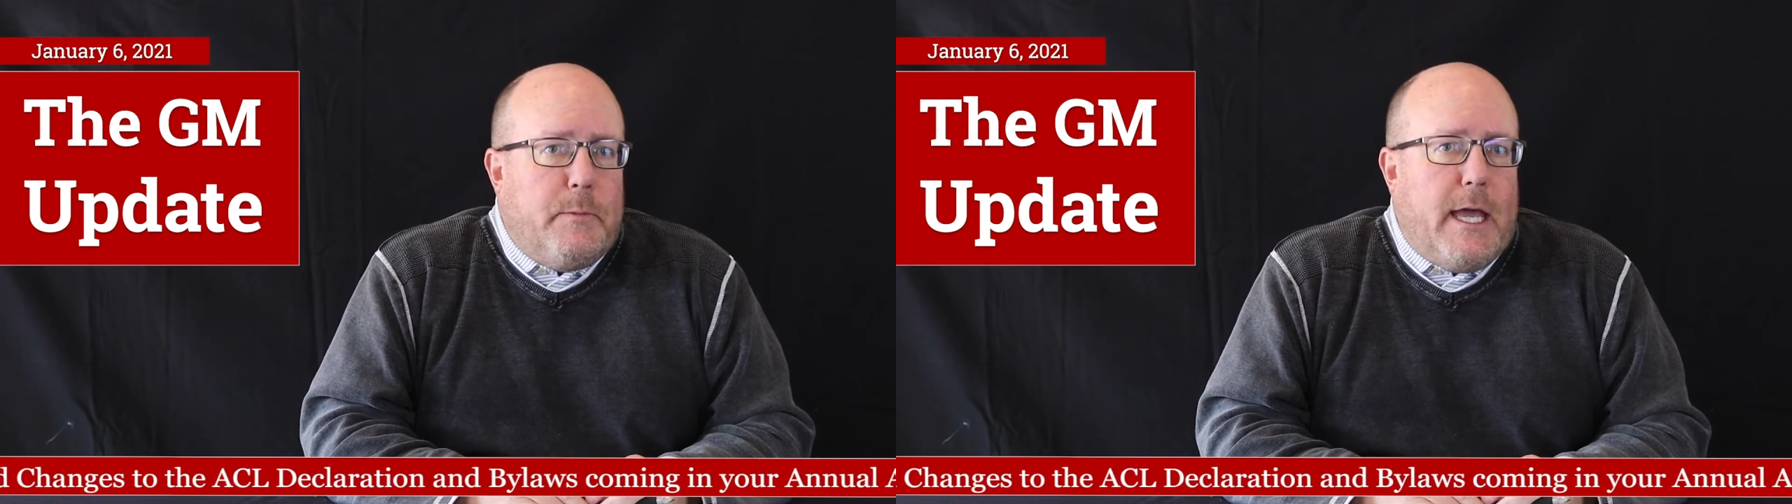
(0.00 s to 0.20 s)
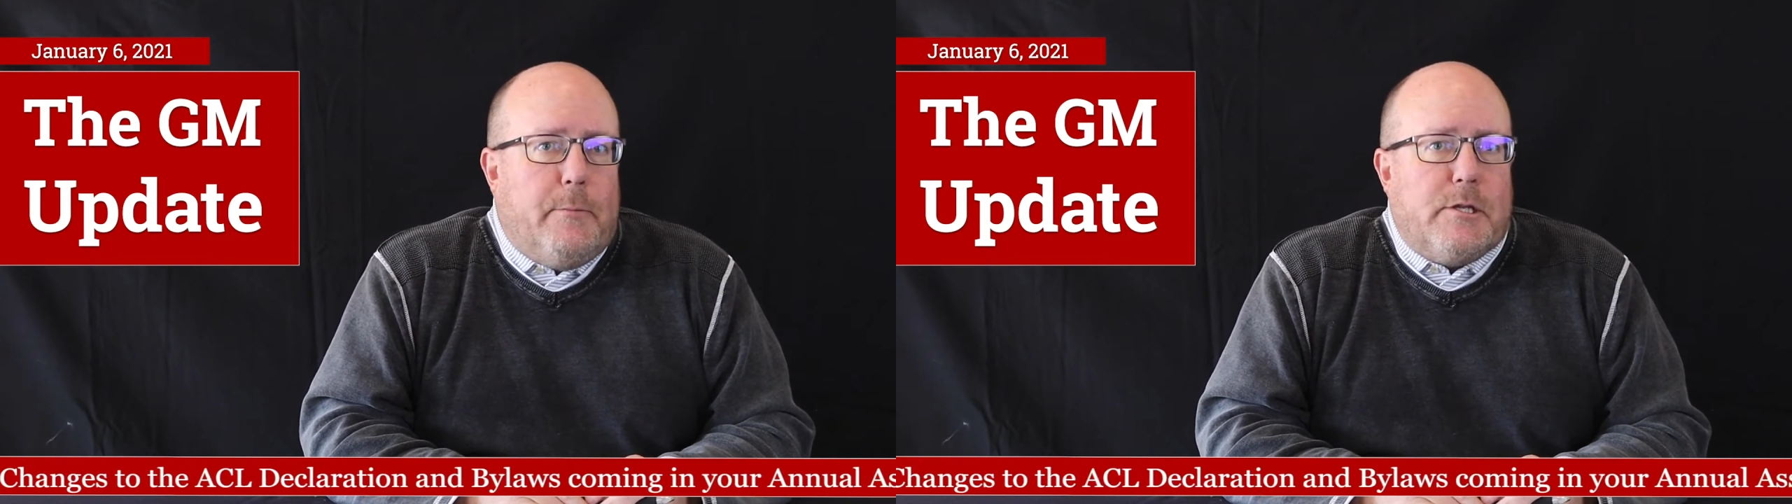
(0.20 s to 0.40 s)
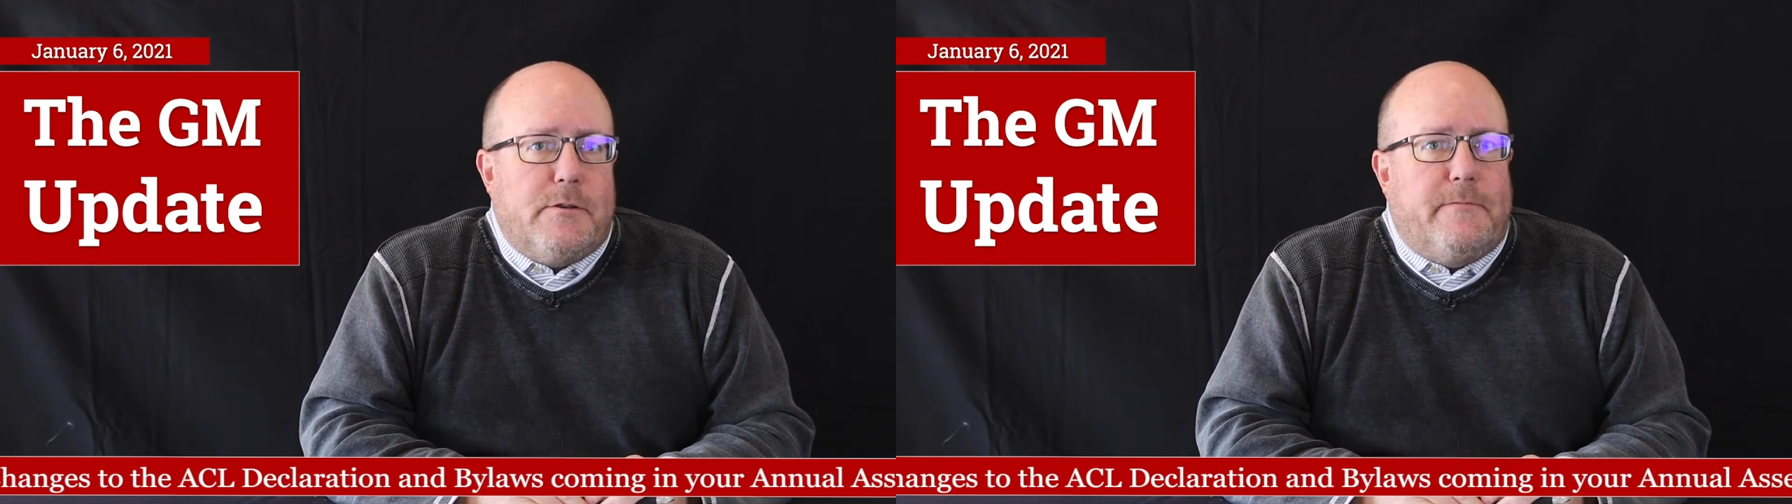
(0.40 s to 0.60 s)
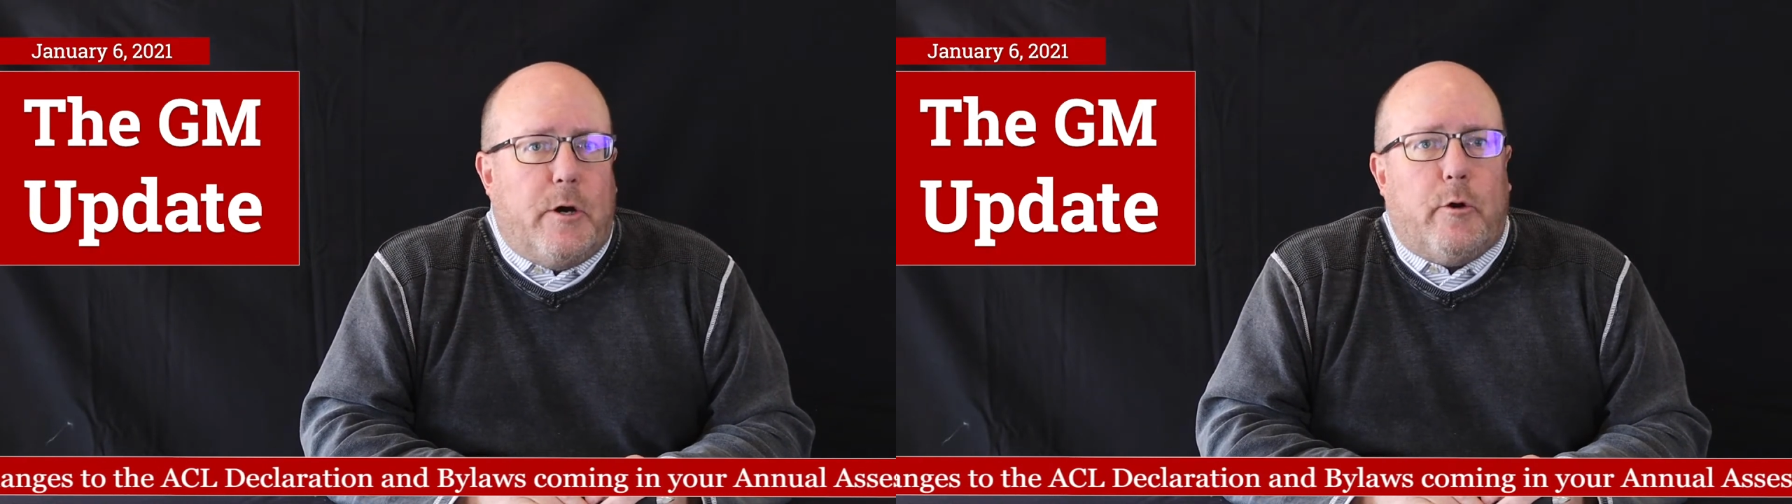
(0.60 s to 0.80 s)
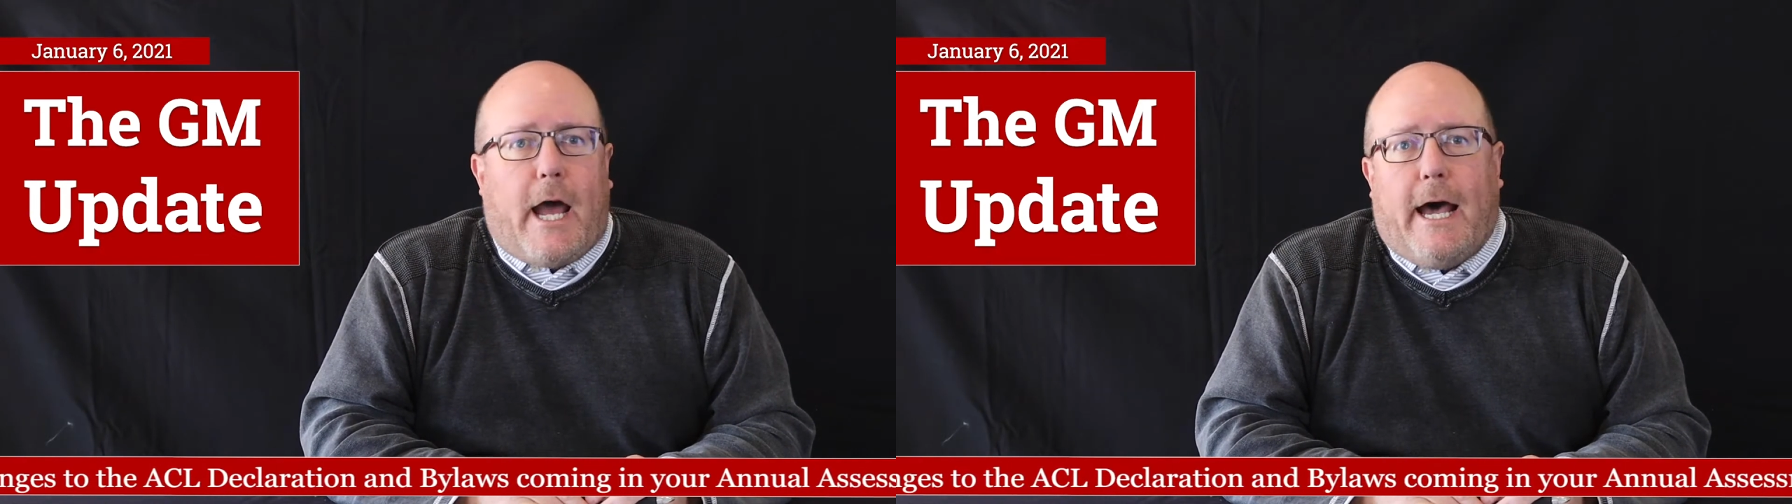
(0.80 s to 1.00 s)
be able to
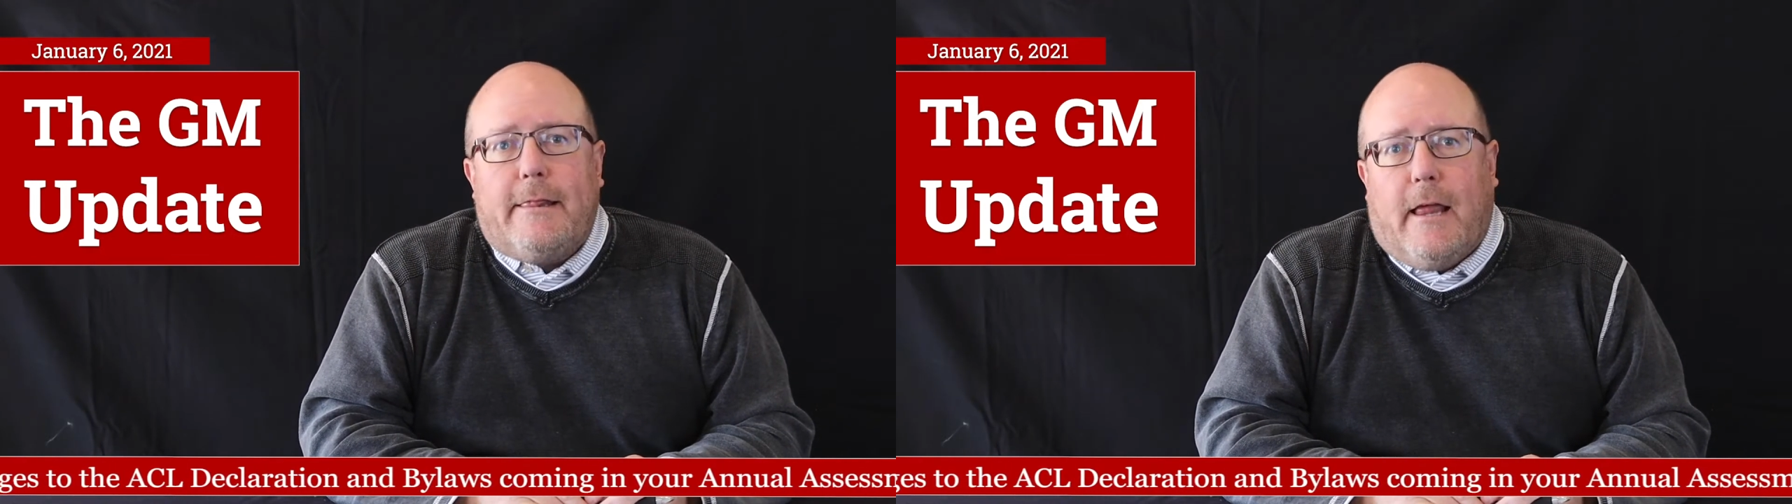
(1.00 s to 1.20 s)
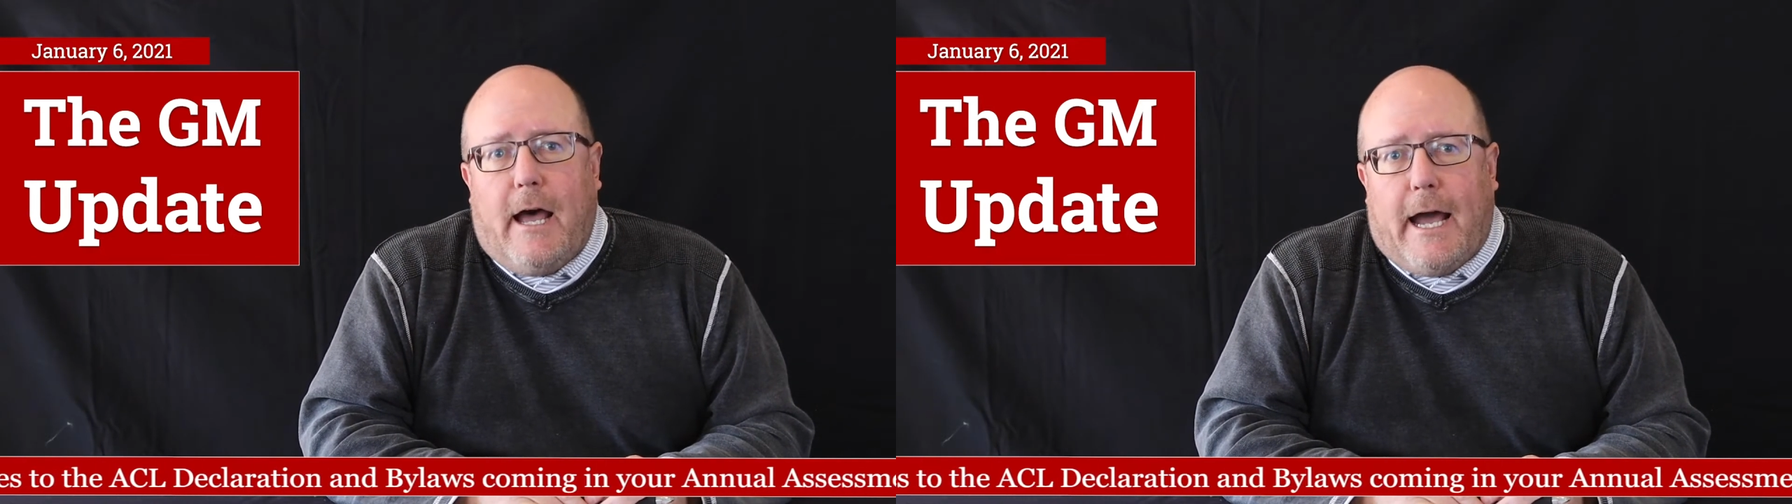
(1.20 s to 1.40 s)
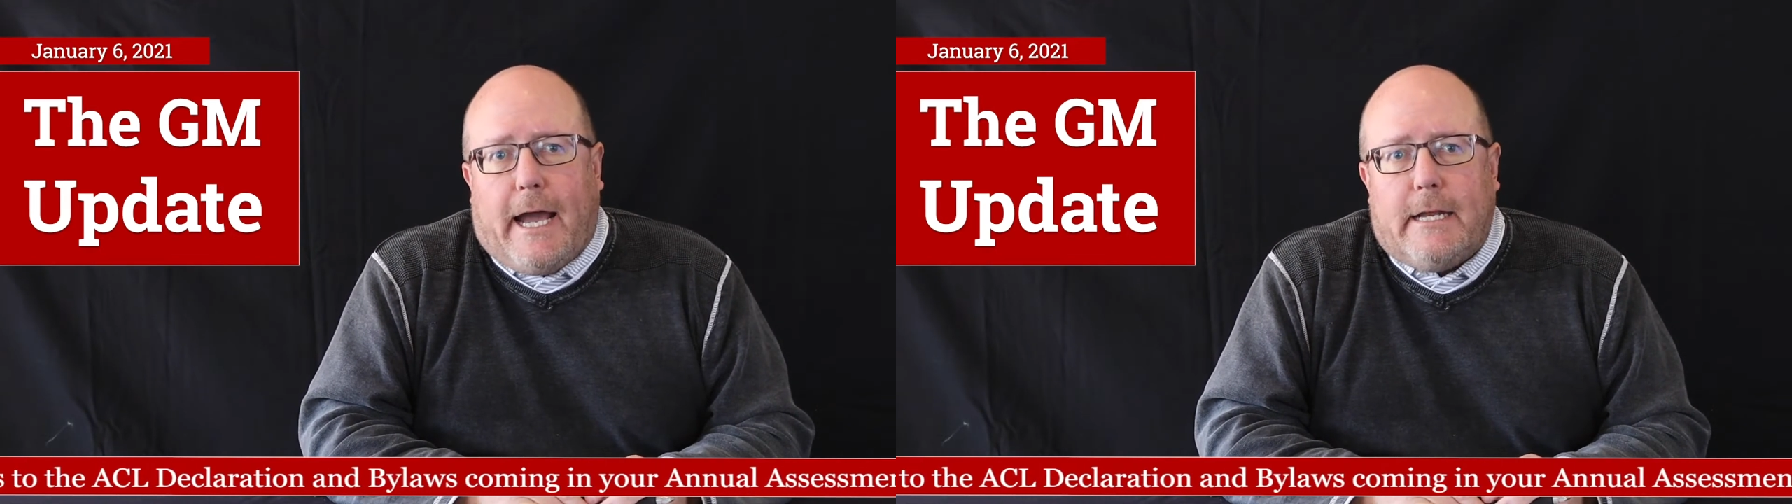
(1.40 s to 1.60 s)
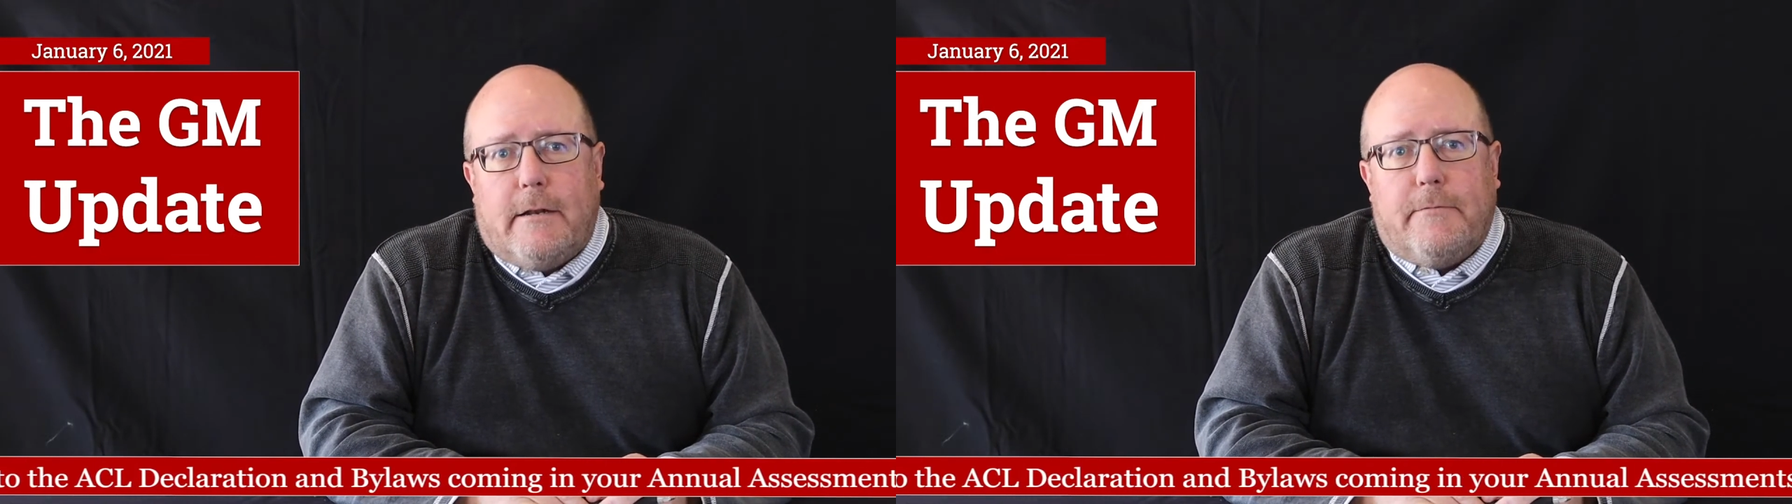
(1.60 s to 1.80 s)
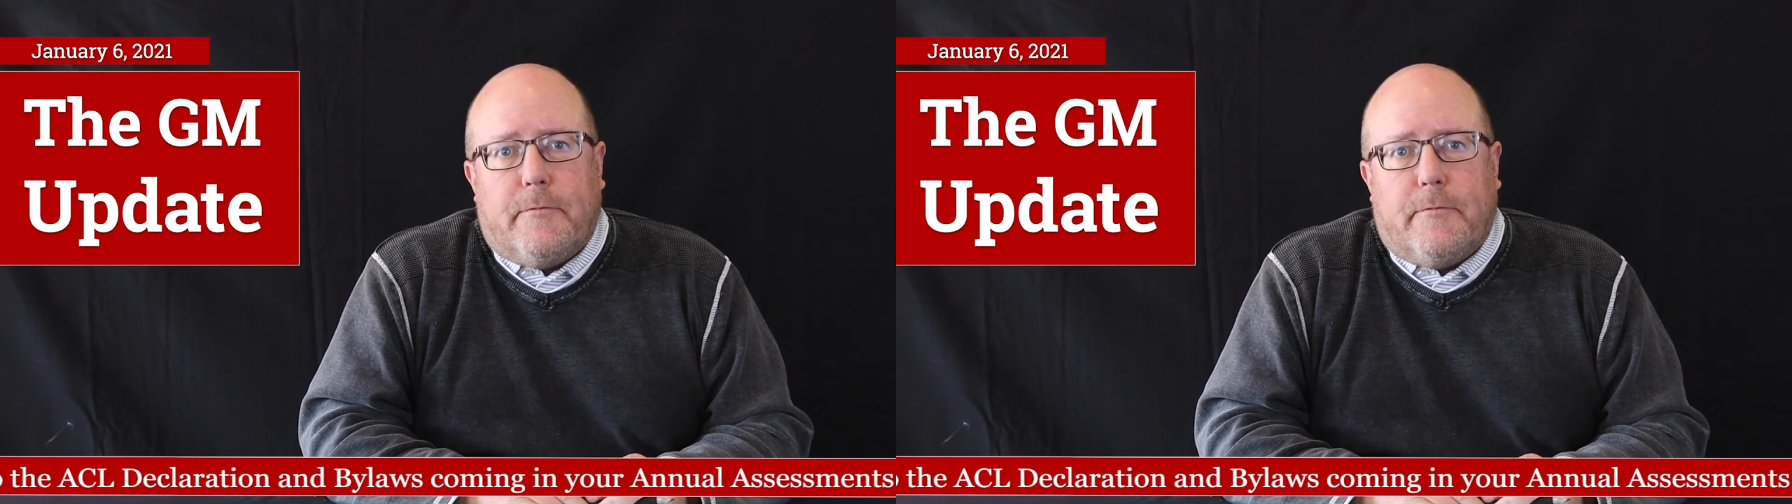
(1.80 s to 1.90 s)
vote online